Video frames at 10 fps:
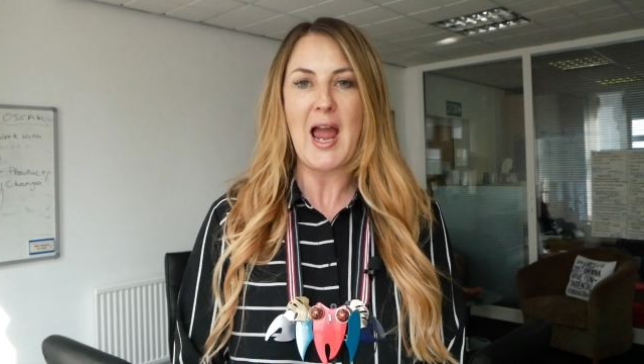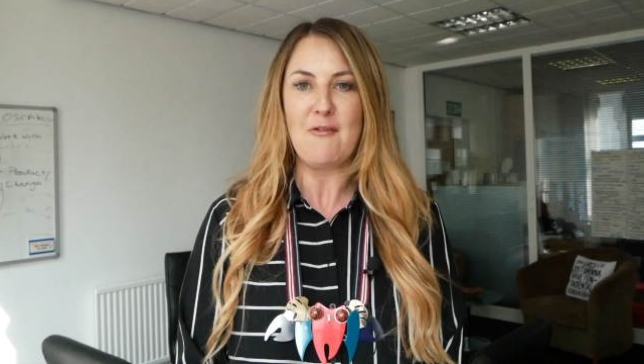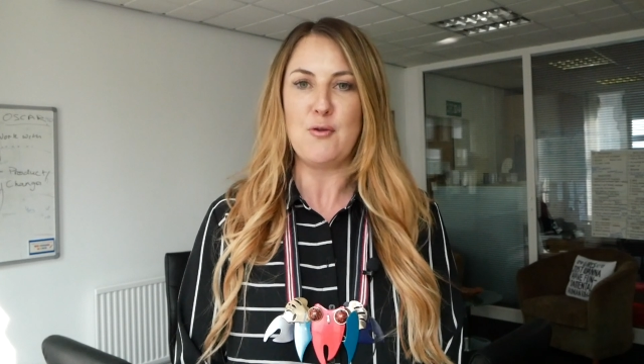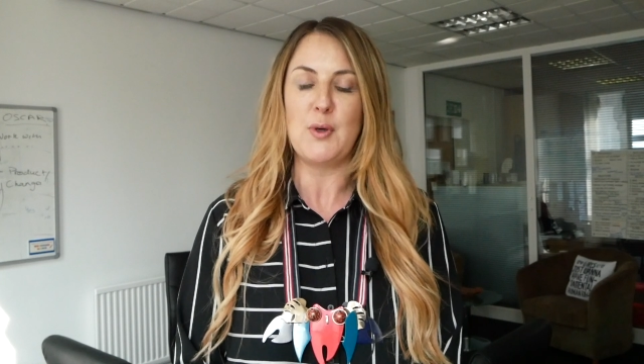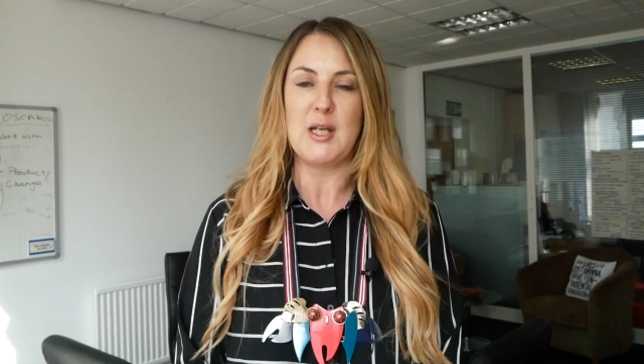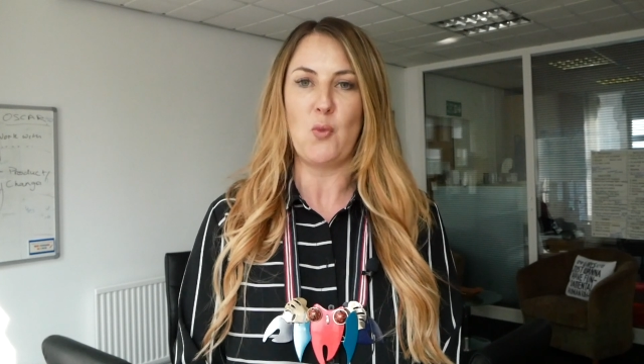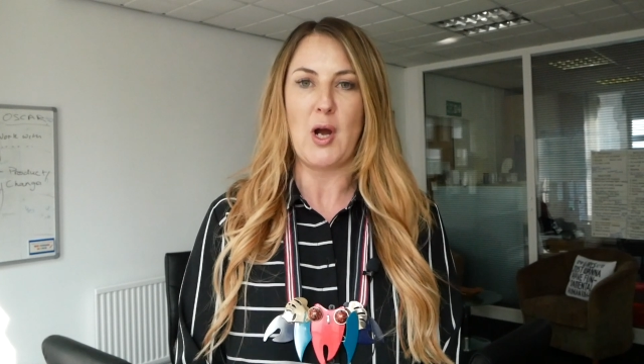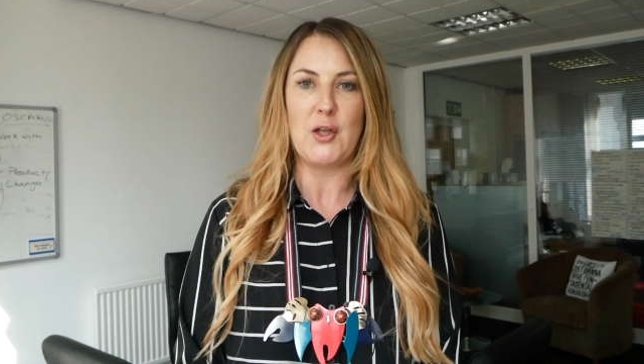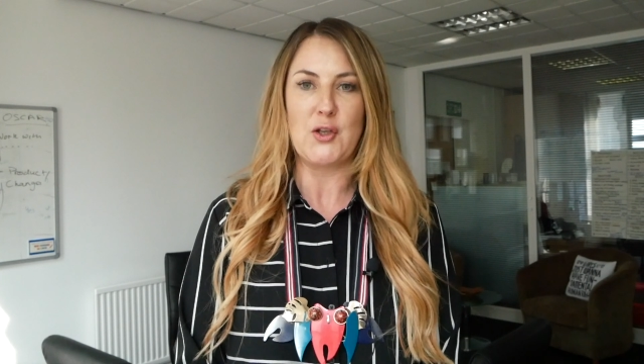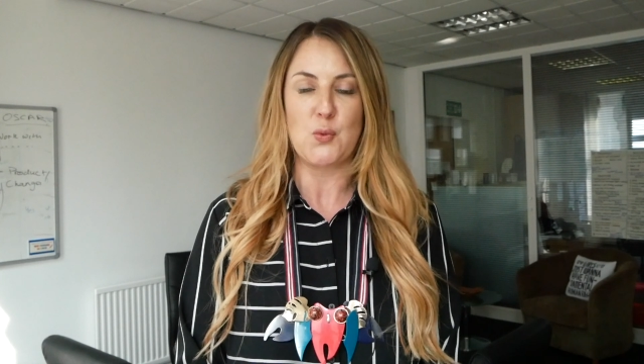everyone in
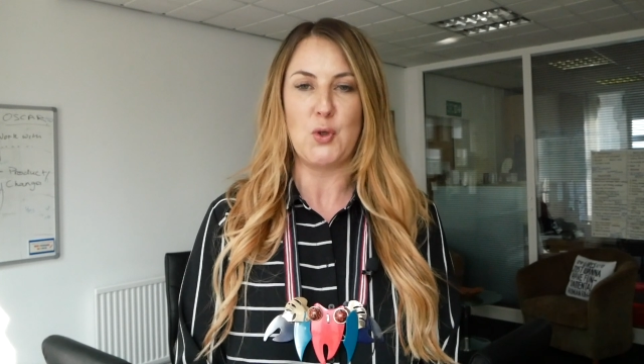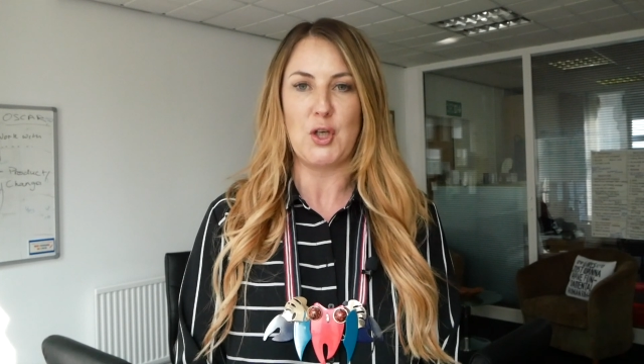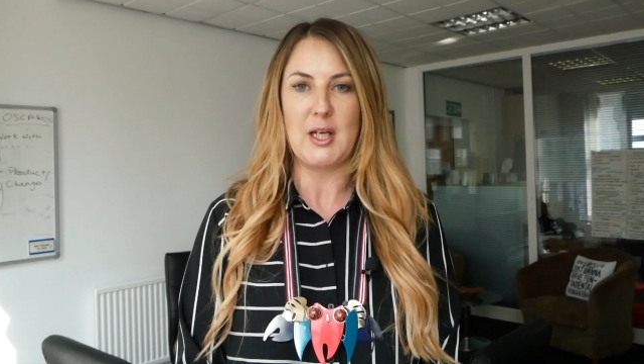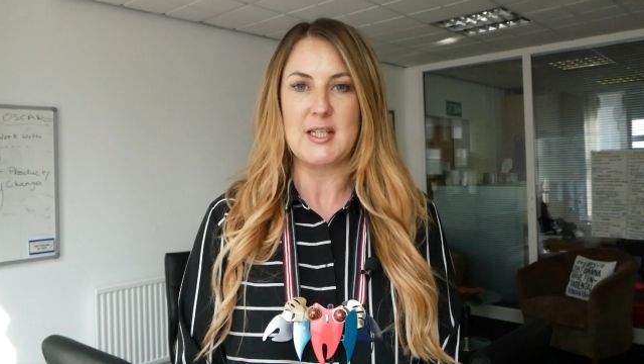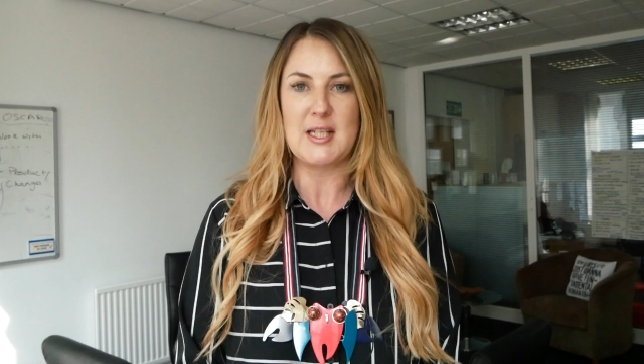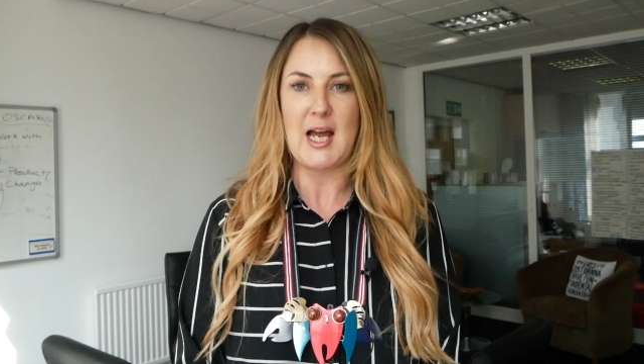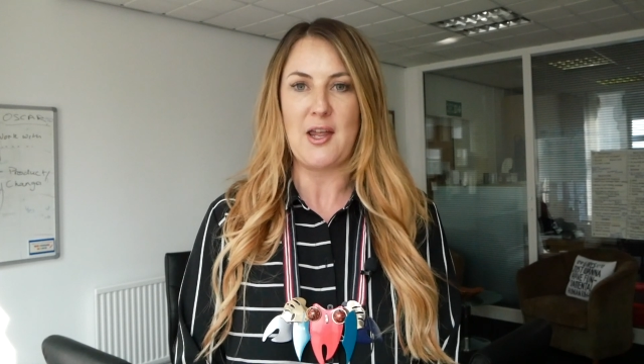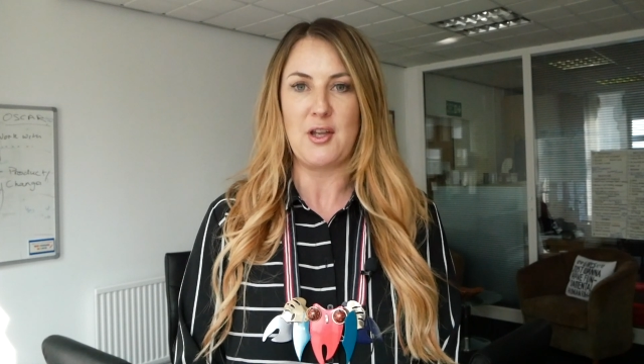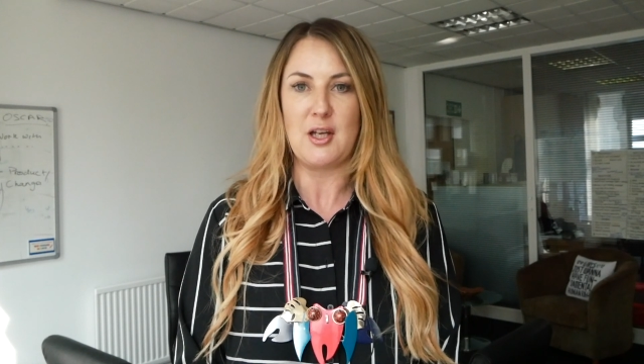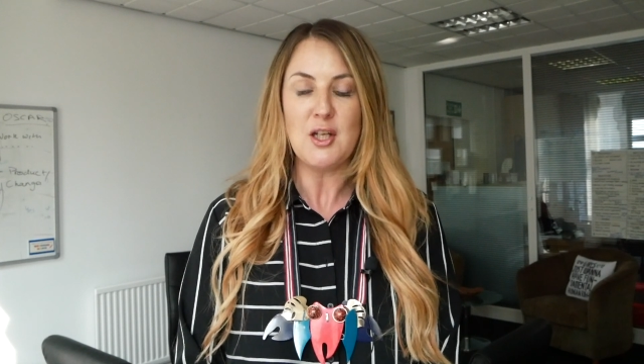Wales working
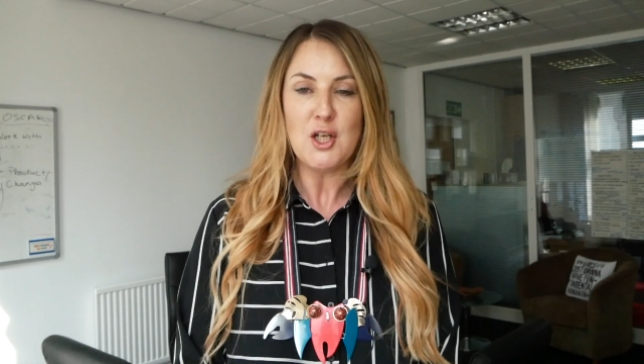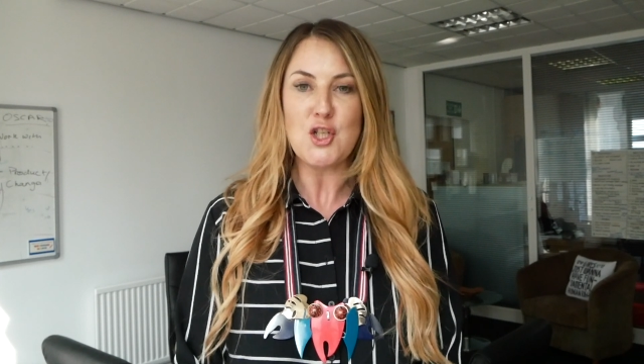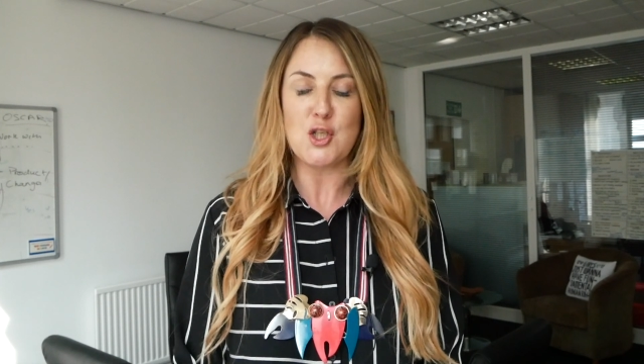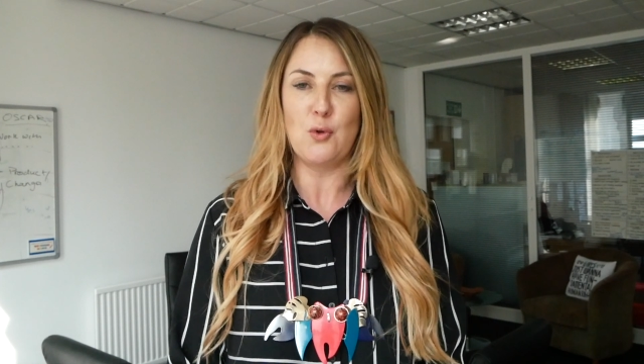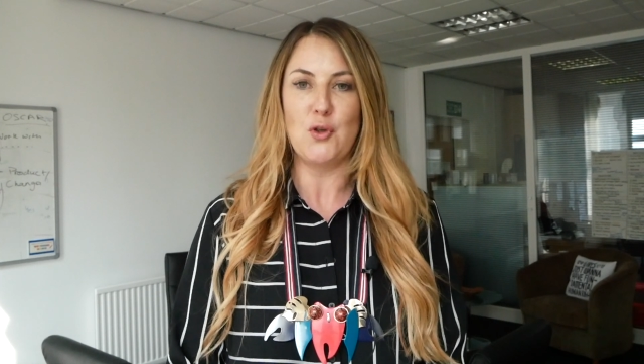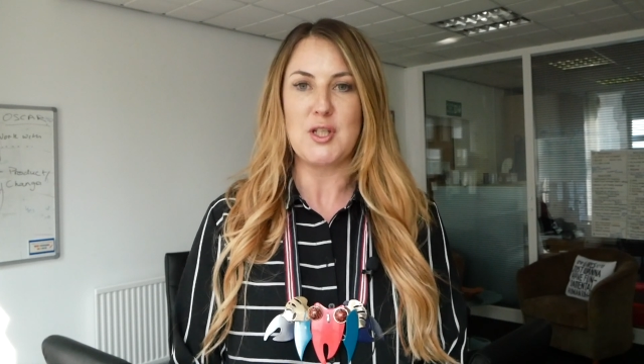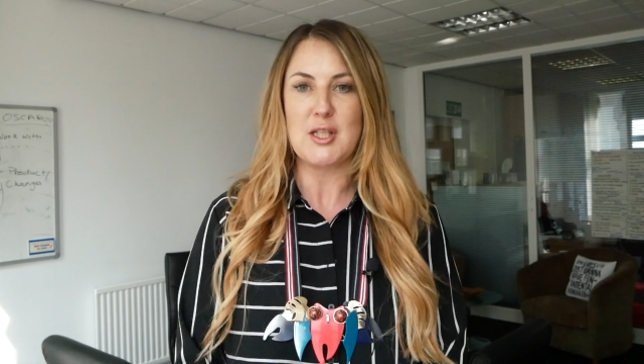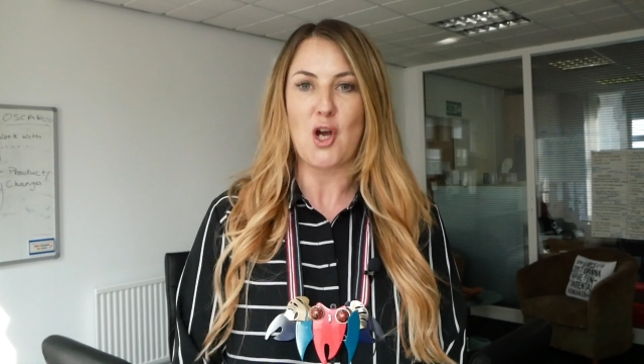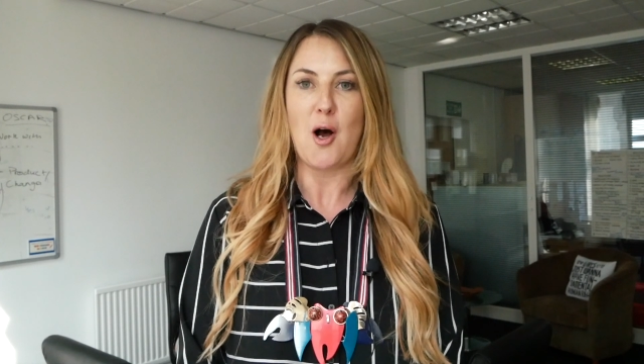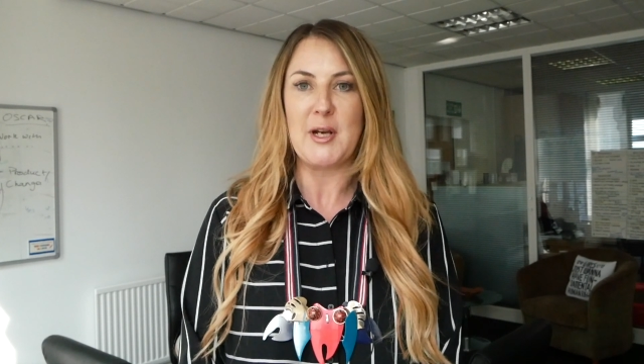together towards
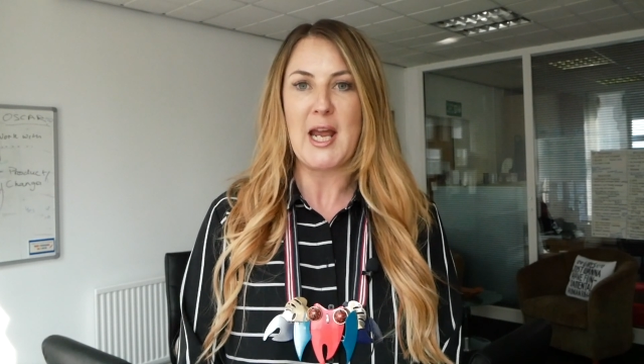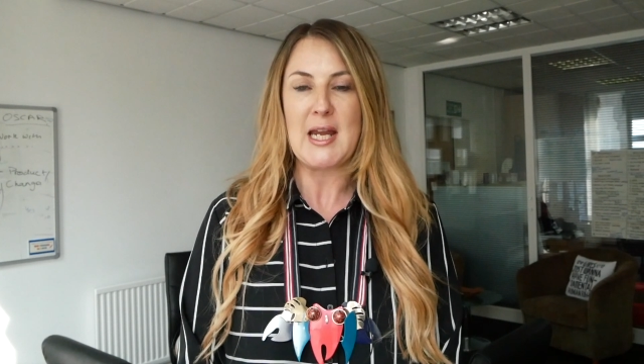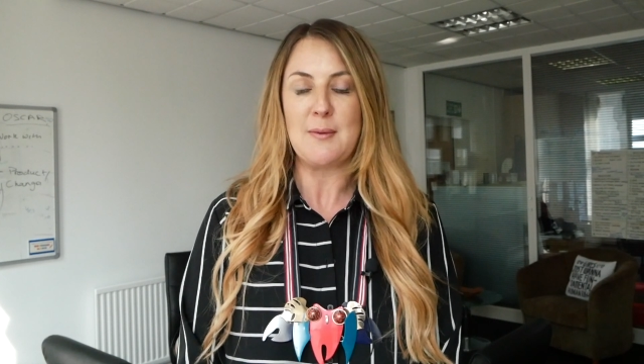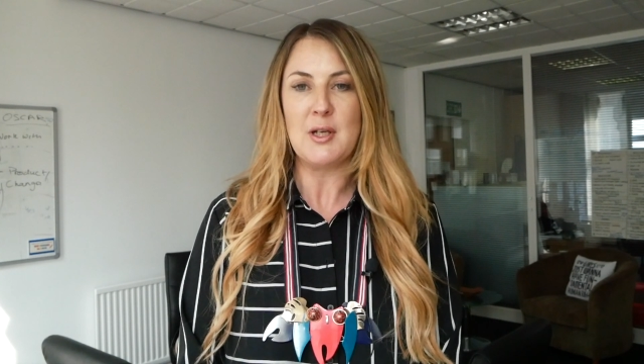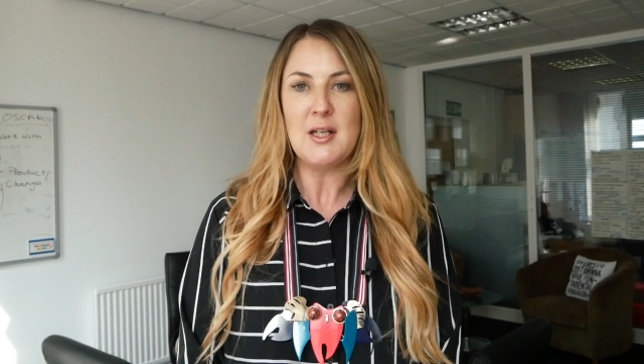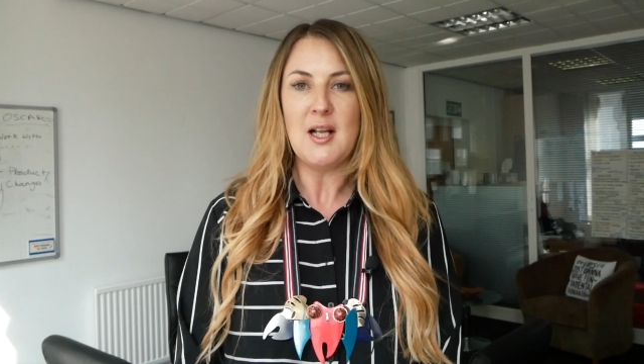this common aim.